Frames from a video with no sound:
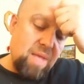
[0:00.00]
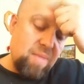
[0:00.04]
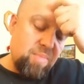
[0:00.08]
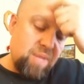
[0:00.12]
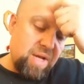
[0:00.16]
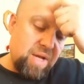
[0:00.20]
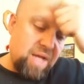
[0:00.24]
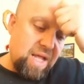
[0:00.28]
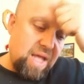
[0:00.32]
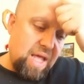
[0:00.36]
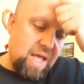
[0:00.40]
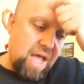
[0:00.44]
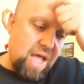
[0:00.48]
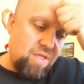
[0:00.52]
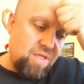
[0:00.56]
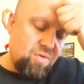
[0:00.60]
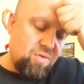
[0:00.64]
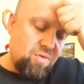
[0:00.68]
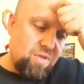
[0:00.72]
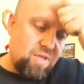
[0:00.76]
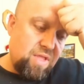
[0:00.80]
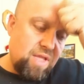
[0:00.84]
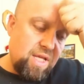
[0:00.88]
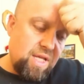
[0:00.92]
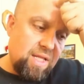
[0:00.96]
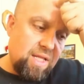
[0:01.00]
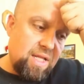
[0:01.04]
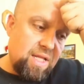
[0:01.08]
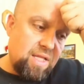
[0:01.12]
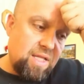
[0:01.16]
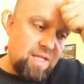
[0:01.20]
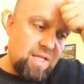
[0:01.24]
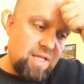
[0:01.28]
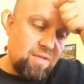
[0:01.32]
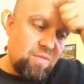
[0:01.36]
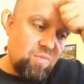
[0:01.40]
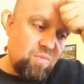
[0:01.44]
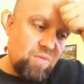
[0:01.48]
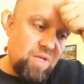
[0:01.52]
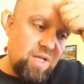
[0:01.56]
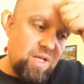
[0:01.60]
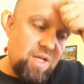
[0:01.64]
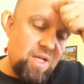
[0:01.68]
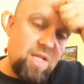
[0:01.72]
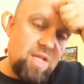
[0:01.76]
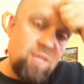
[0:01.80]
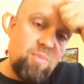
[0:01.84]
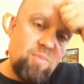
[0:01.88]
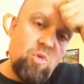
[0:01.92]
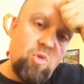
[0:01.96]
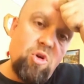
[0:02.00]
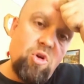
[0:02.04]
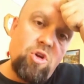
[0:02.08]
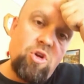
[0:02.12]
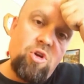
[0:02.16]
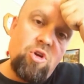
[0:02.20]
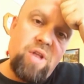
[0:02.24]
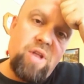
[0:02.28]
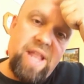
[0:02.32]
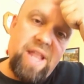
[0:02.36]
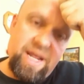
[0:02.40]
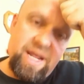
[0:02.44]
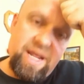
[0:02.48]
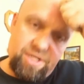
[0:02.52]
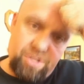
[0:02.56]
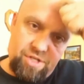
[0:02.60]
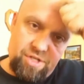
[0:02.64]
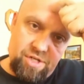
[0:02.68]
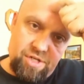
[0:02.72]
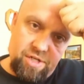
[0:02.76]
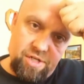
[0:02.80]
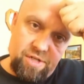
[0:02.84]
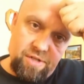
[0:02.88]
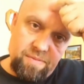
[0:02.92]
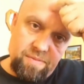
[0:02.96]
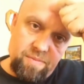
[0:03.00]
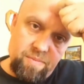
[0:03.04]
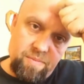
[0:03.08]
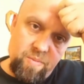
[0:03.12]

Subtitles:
but I do think that we need more connection.